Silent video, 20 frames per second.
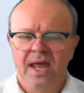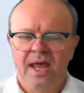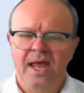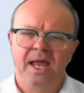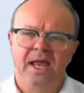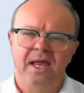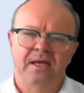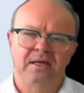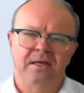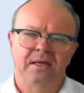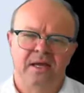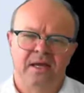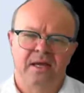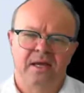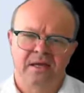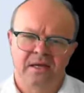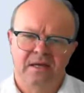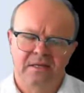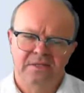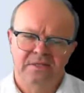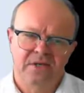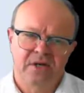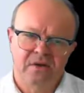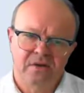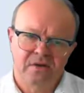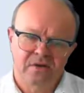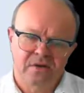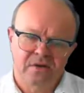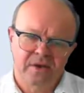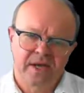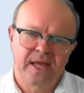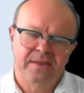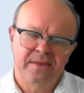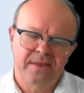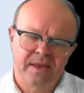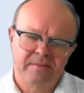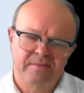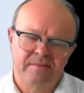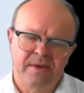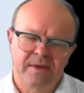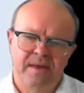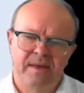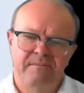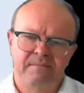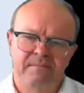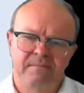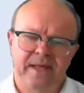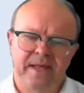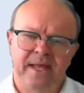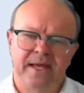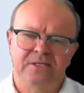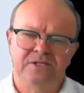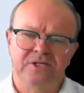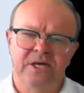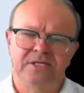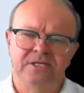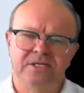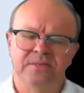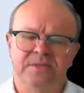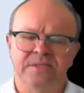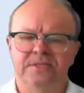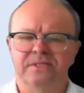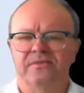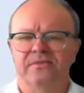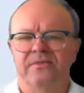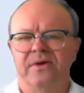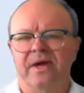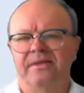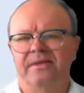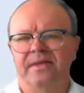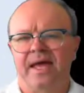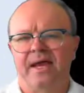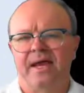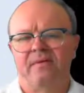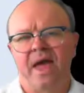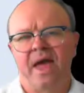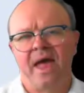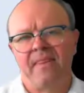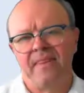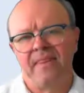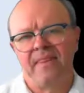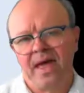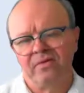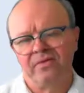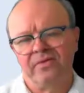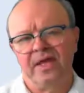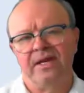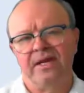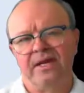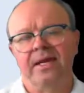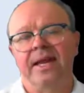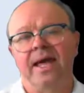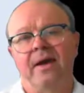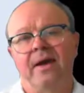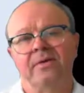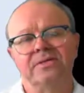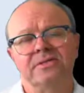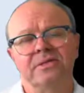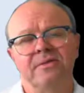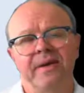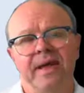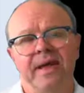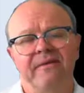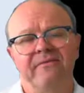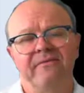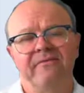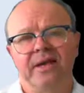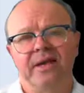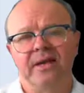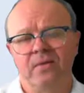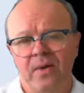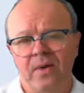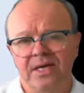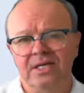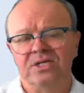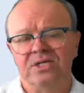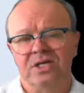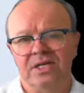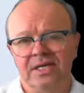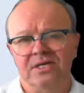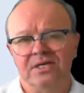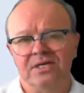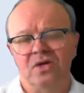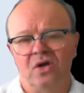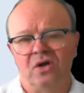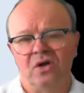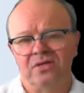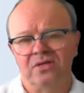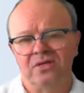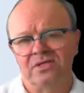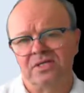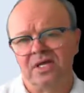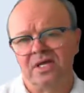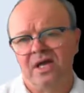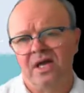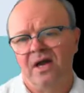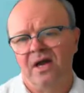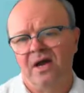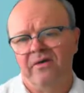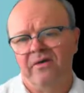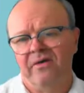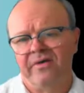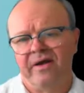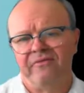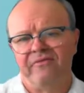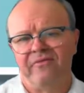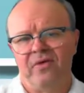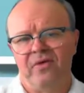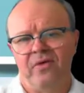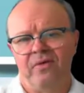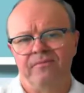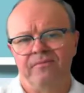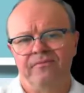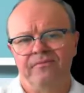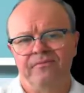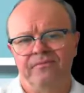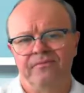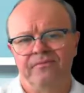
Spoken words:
and make our judgments around that, and that'll then allow us to make a valuation in dollars of our firm.